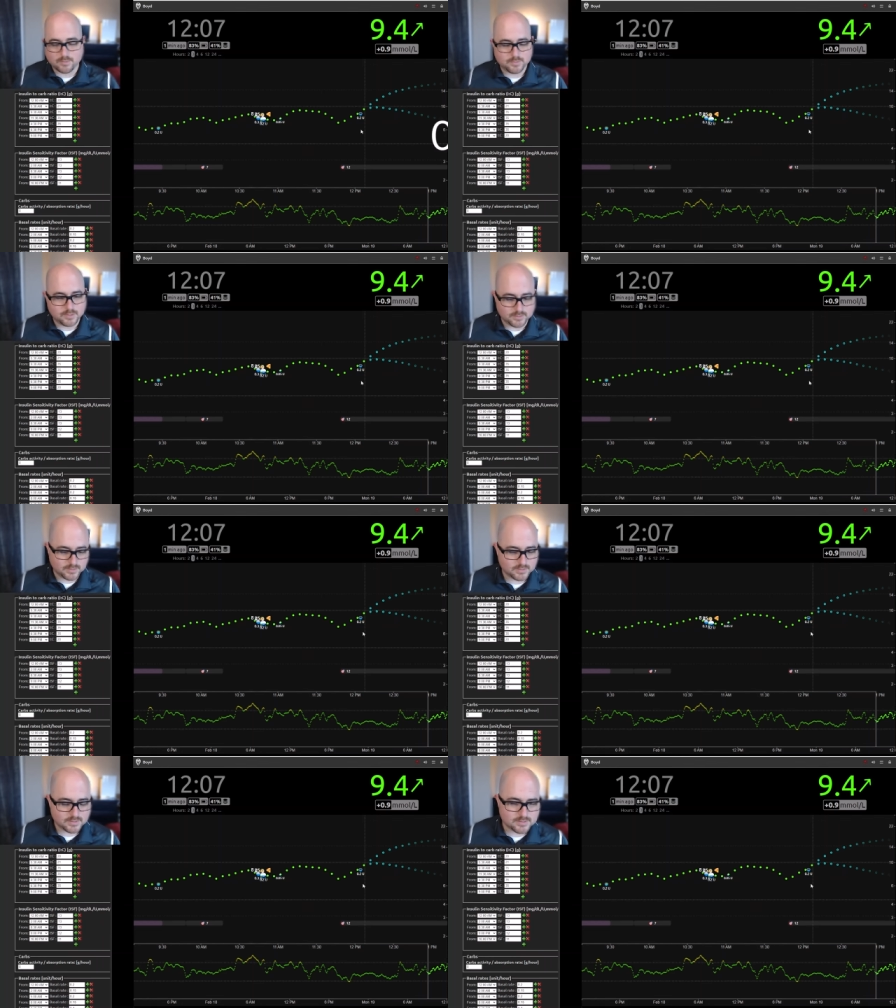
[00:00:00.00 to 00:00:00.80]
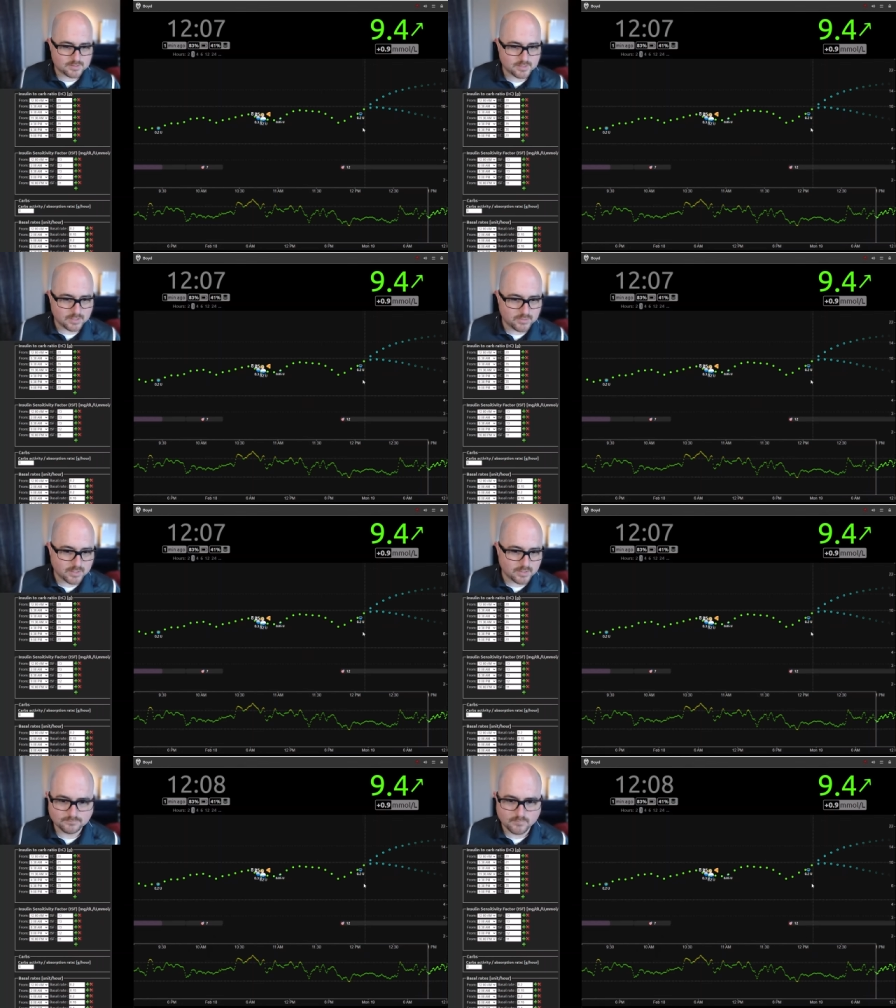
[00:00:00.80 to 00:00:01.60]
in and look at this. Now you
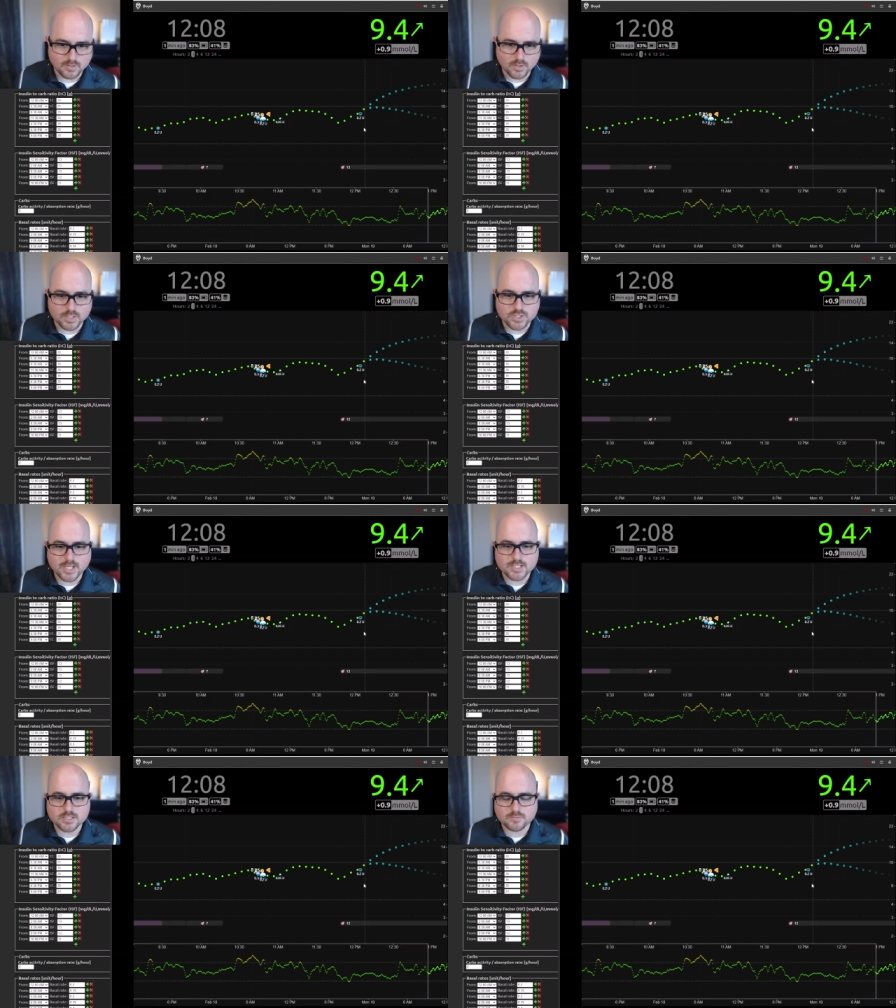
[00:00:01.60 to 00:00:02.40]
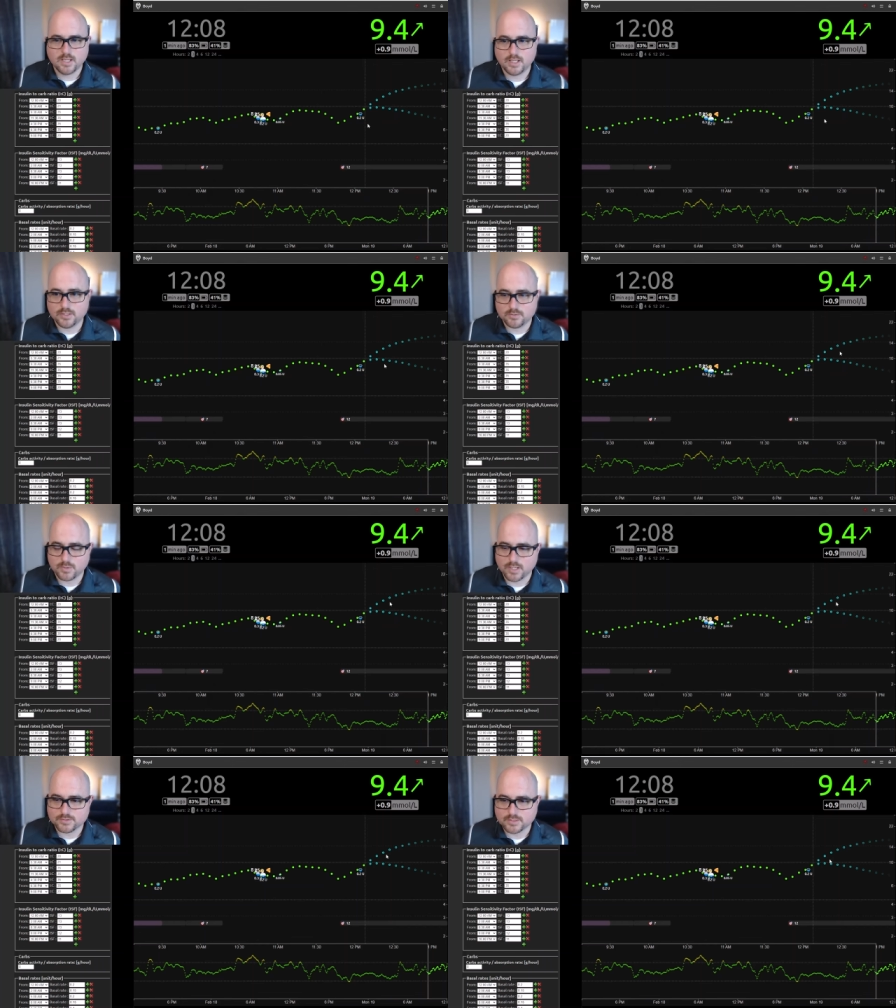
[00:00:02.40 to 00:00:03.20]
can you can change them in your
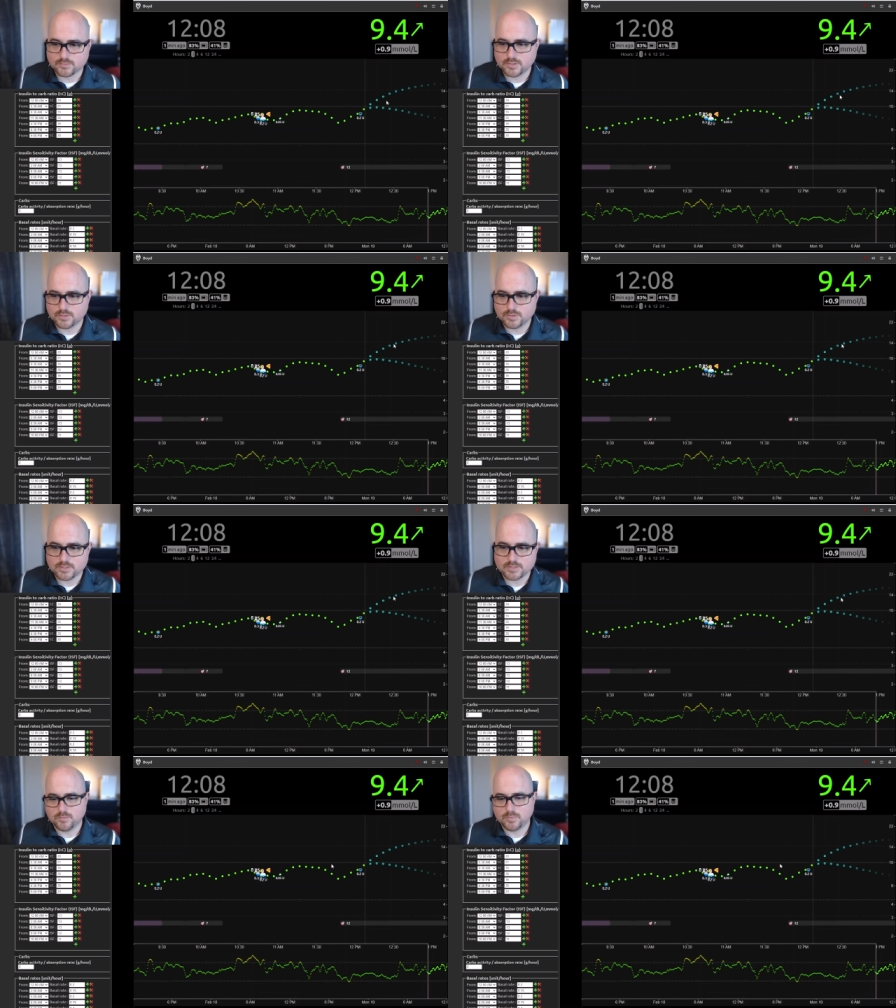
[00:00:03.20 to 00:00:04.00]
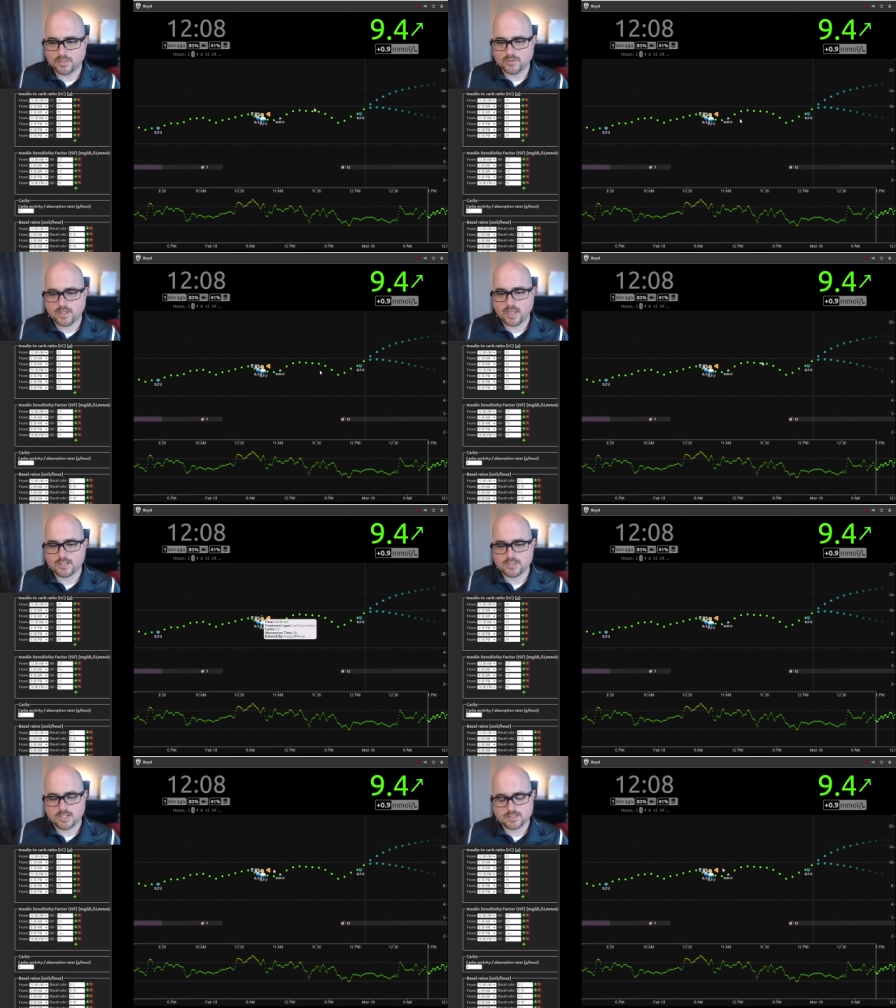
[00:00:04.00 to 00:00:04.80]
browser when you want to, but you can
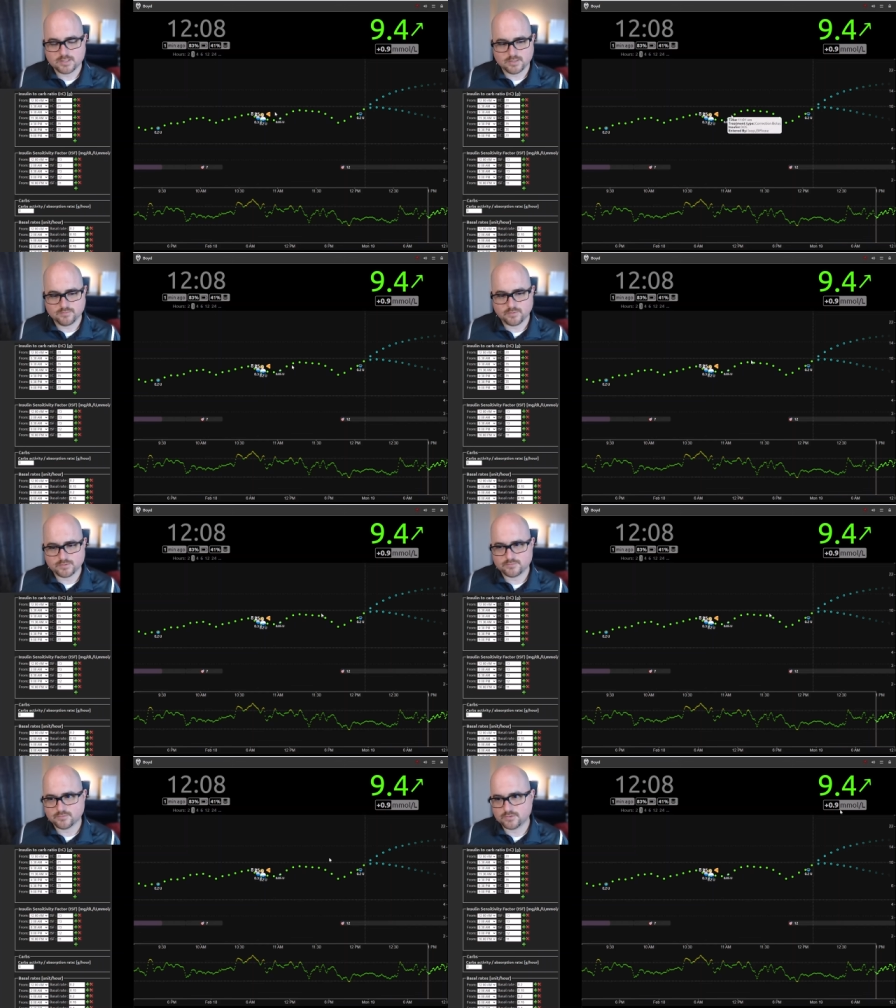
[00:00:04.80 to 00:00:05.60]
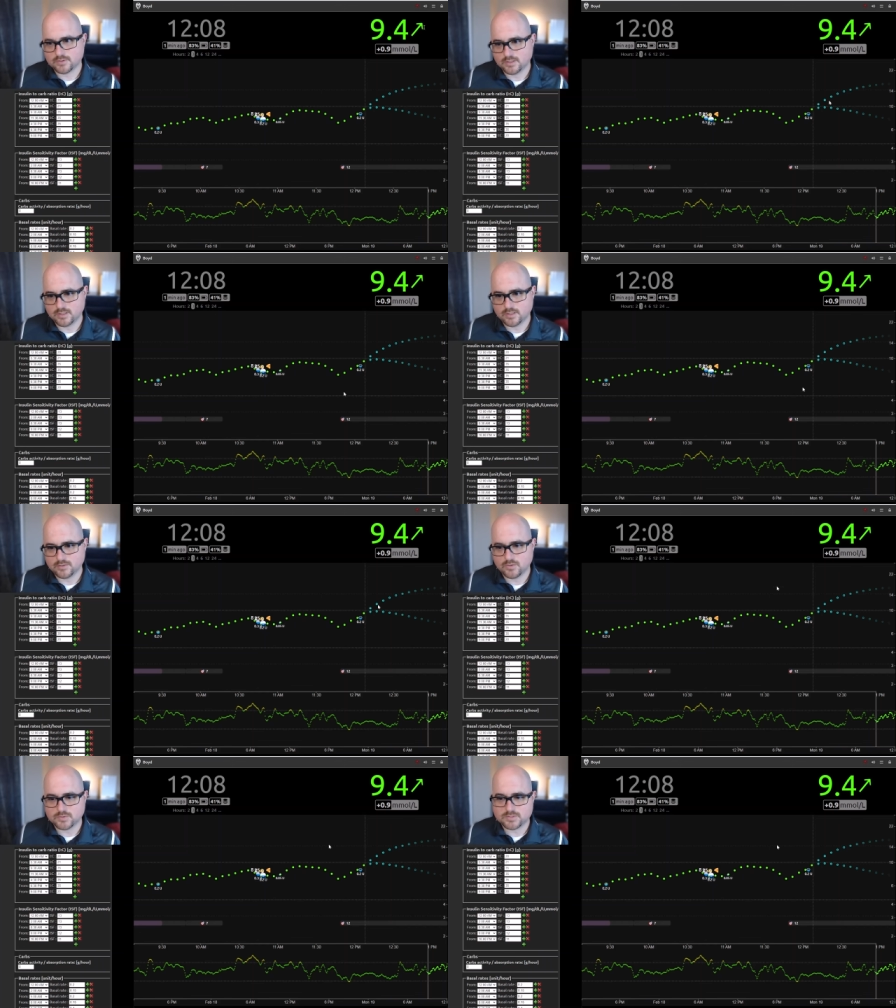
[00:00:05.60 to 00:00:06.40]
change the defaults for uh, the
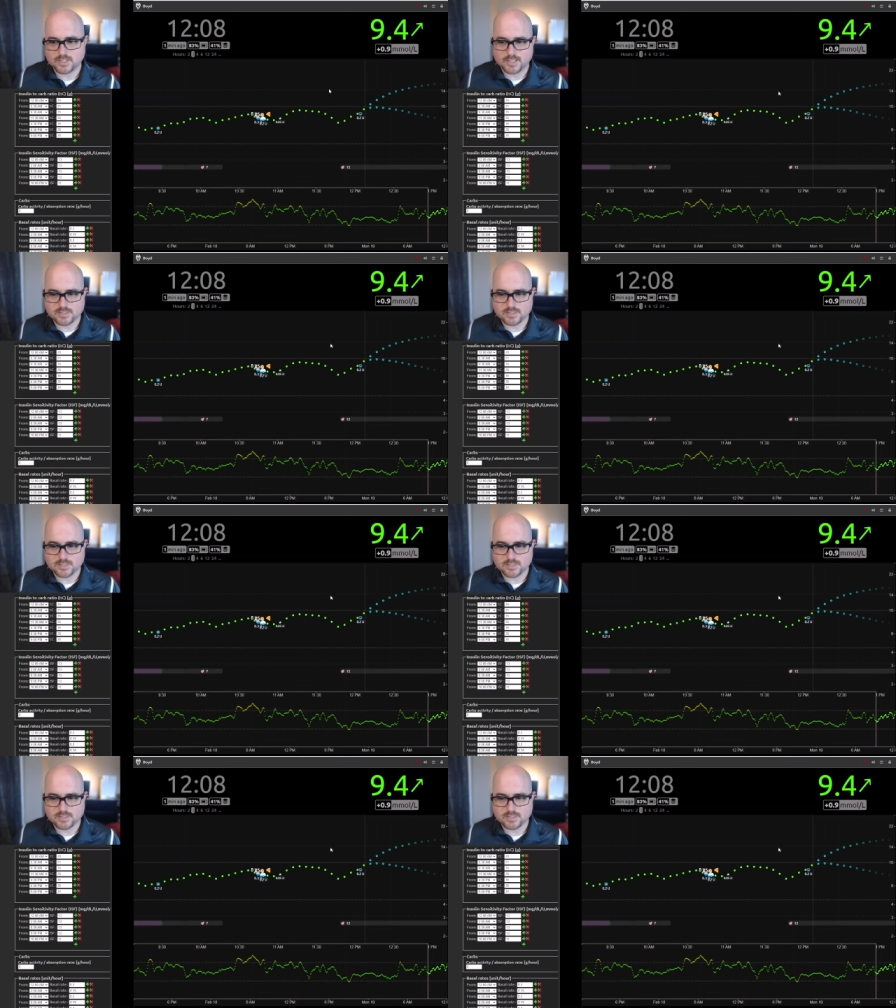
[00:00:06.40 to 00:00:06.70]
whole site.